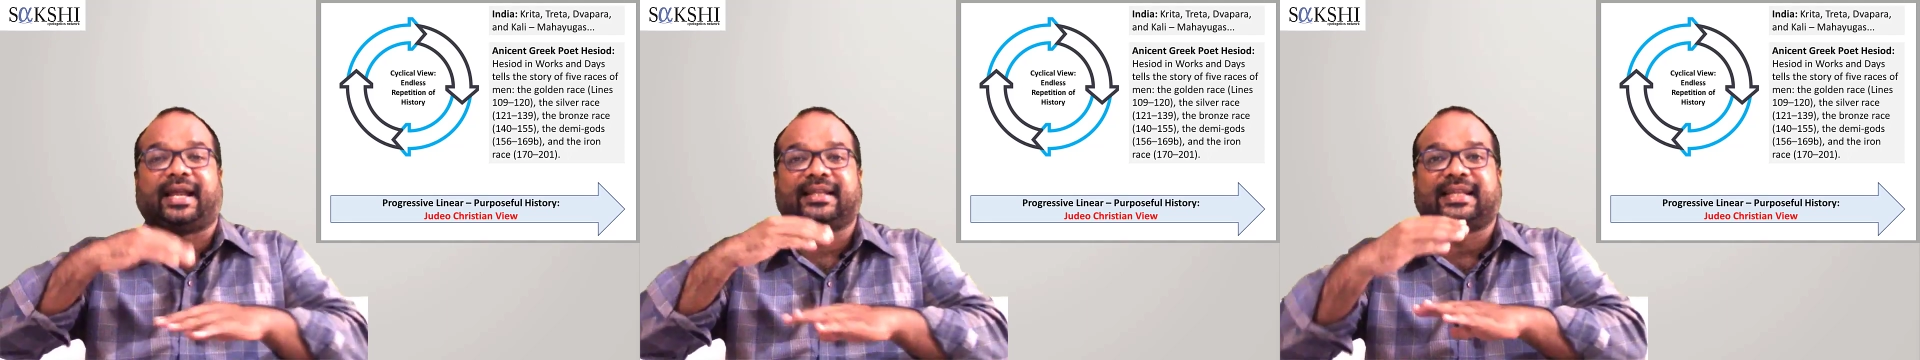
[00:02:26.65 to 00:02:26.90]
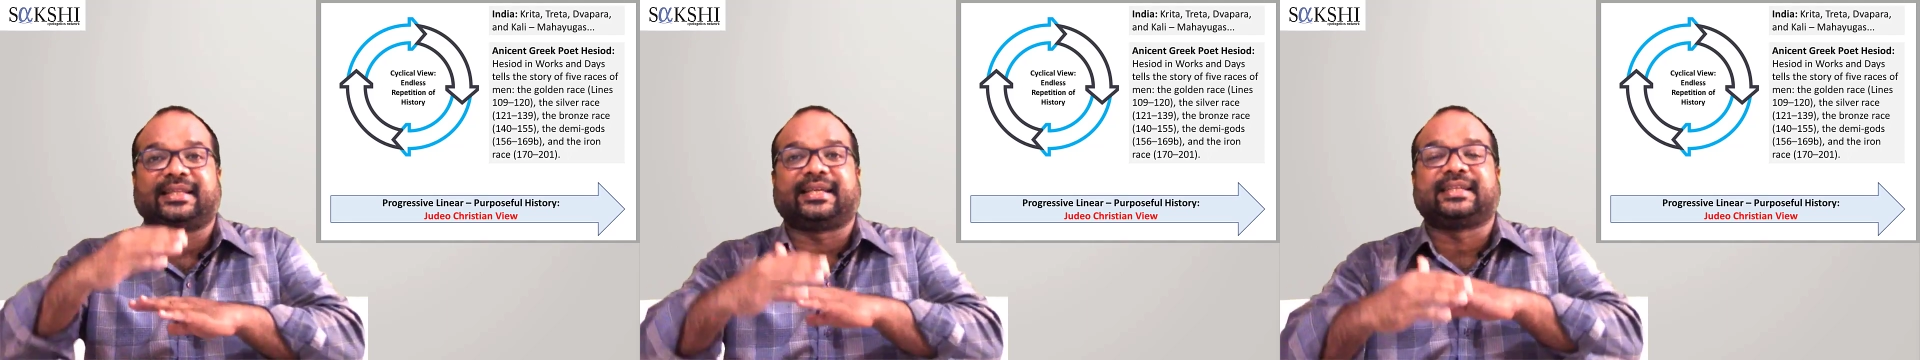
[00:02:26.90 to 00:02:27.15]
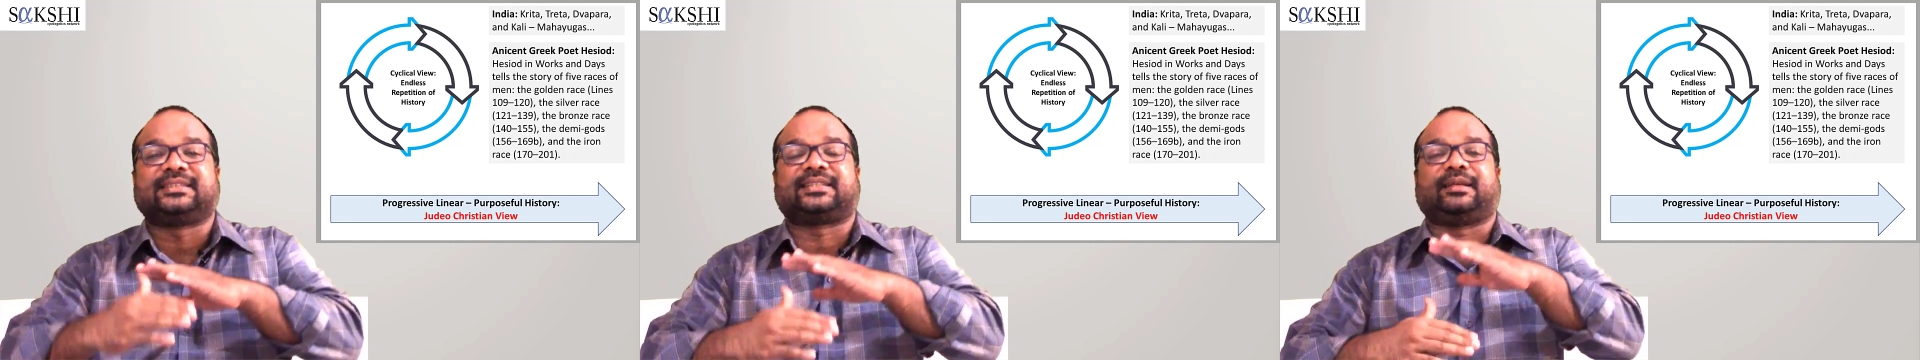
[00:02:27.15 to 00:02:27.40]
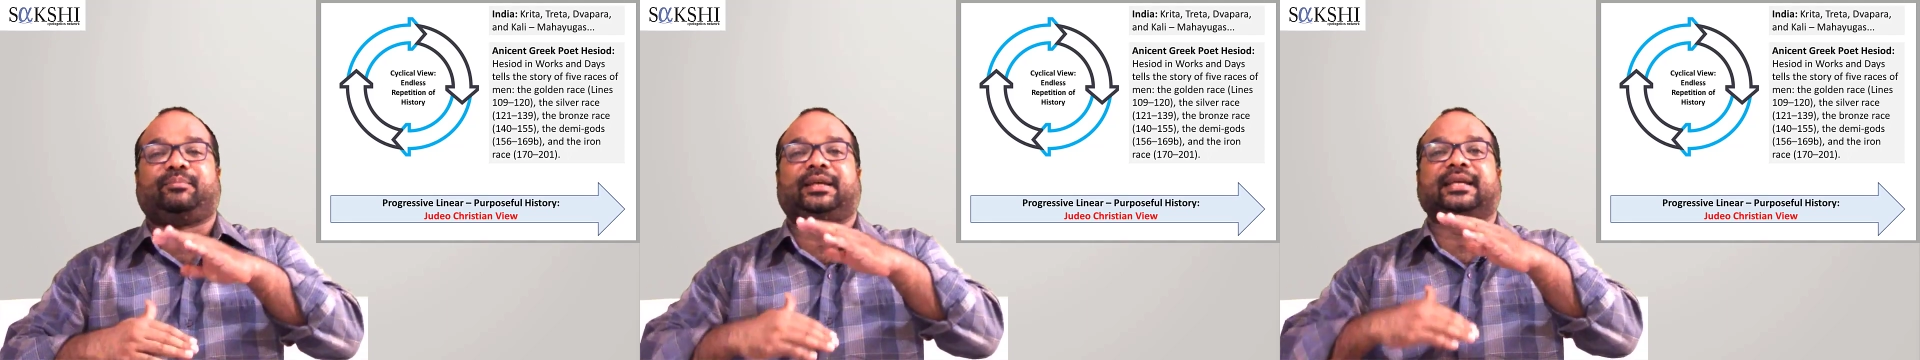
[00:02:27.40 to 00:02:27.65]
and then the
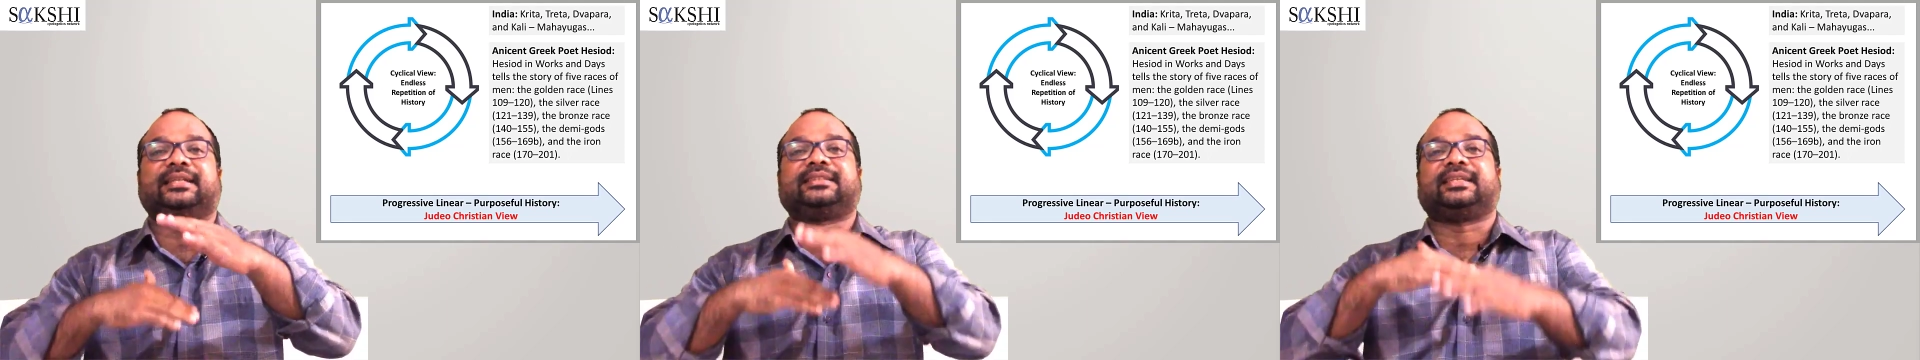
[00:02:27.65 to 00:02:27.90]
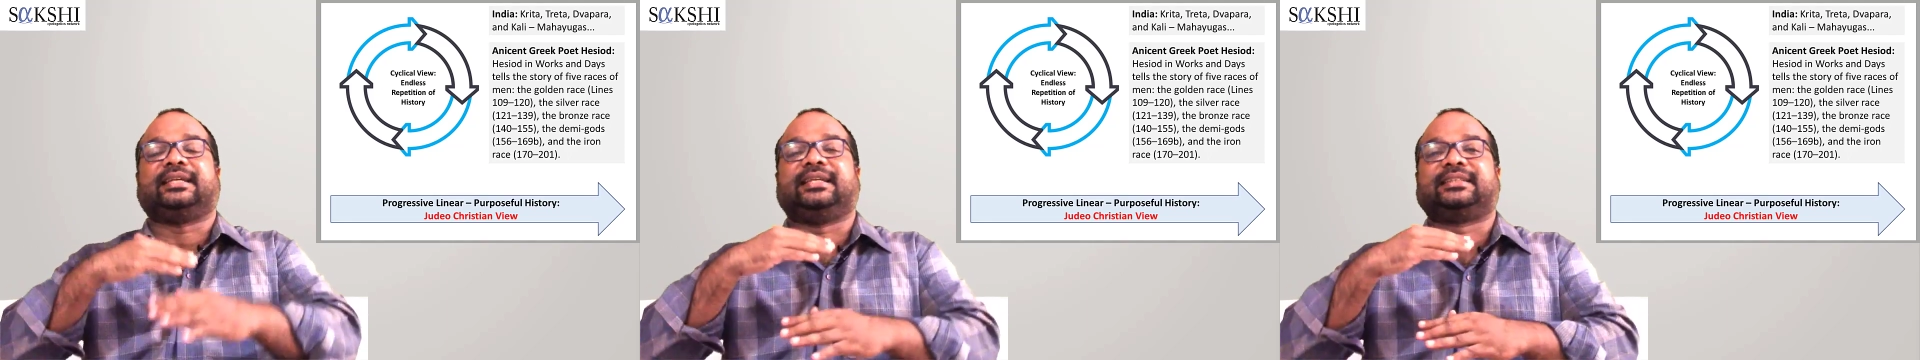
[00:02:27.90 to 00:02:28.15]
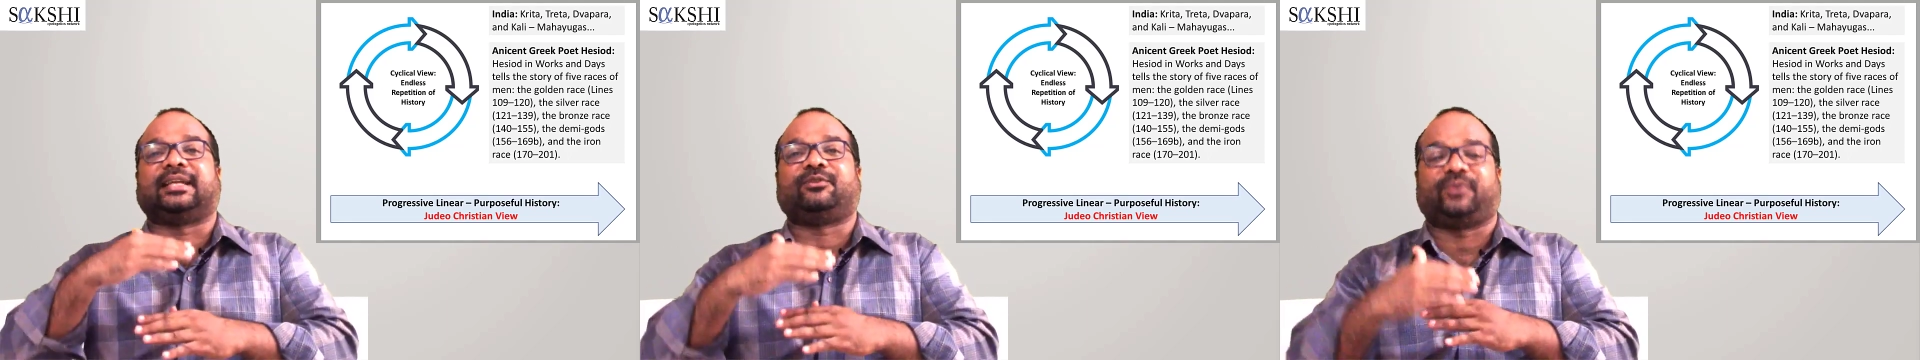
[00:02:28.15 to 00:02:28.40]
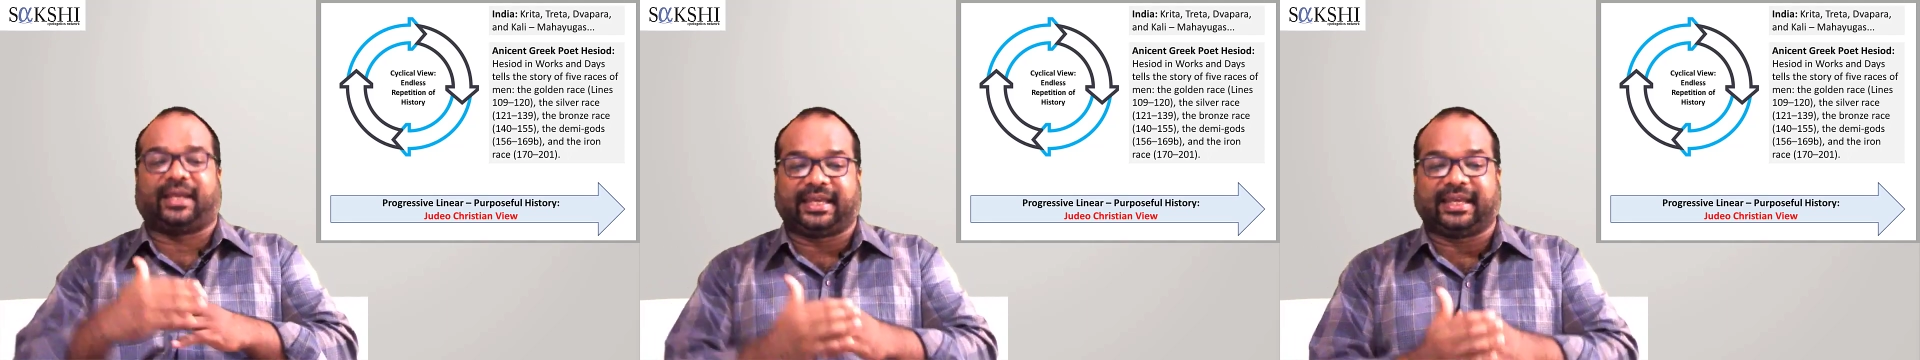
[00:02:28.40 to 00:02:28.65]
history begins
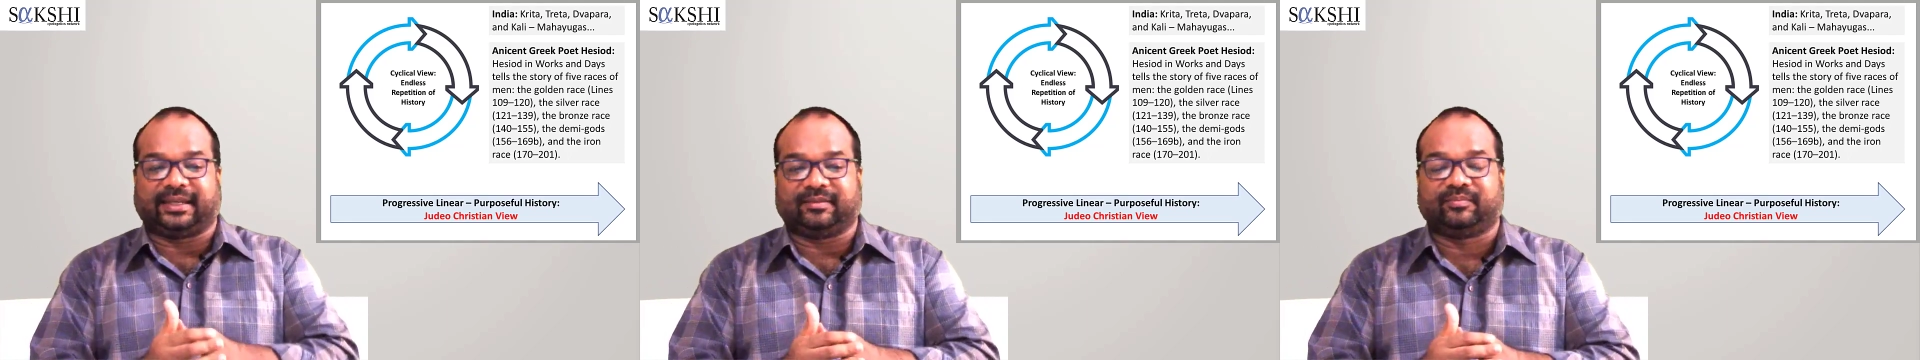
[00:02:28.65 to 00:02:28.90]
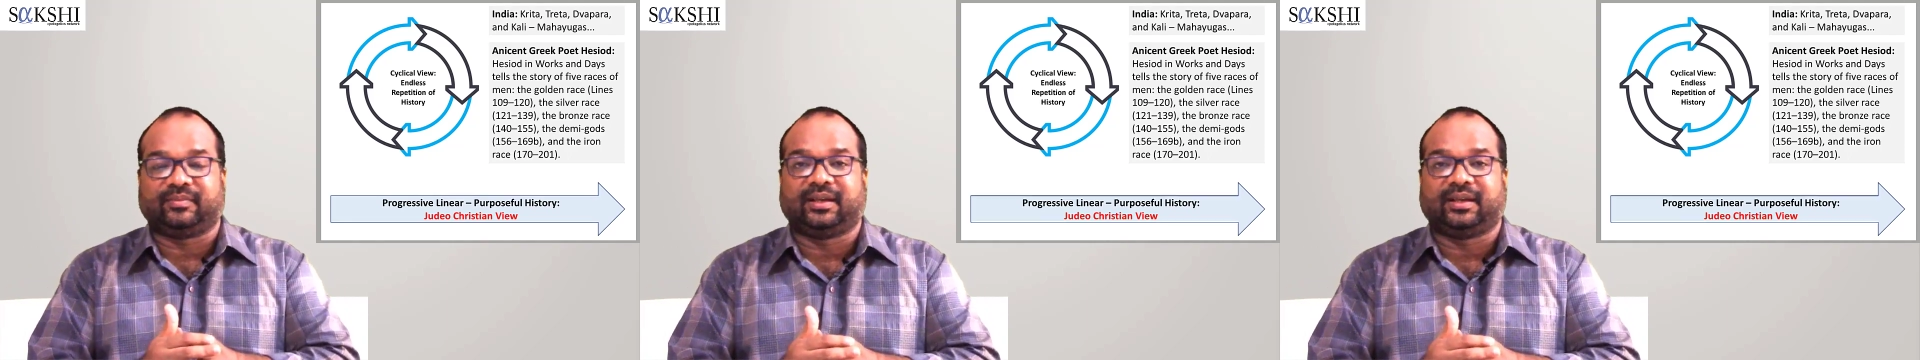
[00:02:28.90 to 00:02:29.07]
itself again.